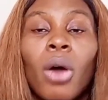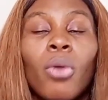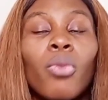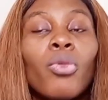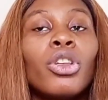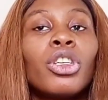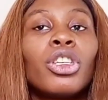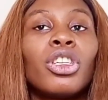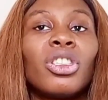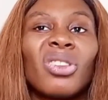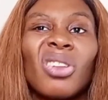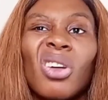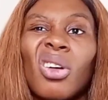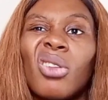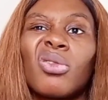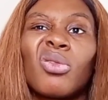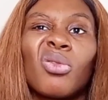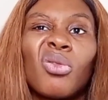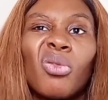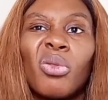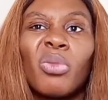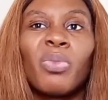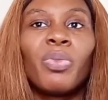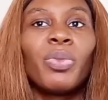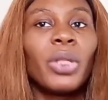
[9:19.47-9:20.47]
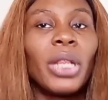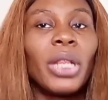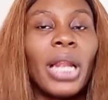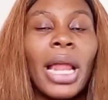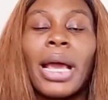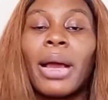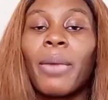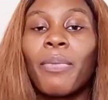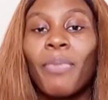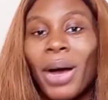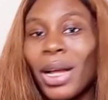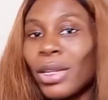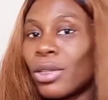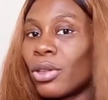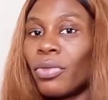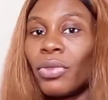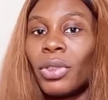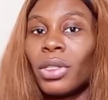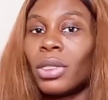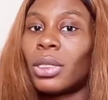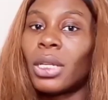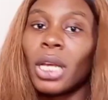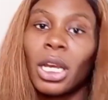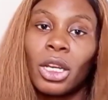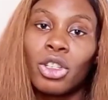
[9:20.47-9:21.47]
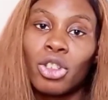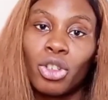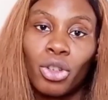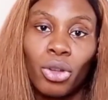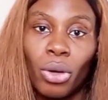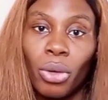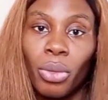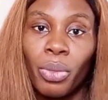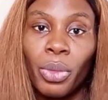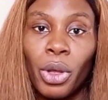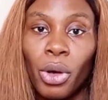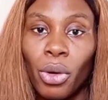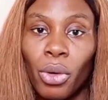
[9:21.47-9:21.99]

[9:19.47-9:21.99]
which is also like part of the texture.